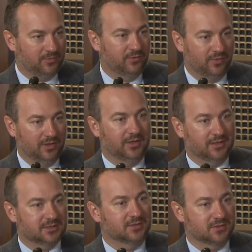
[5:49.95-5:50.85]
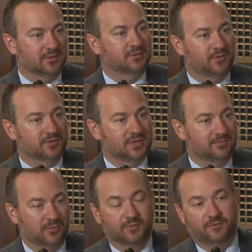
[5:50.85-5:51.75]
but really it's also those folks that
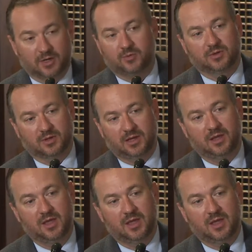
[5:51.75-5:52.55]
move frequently,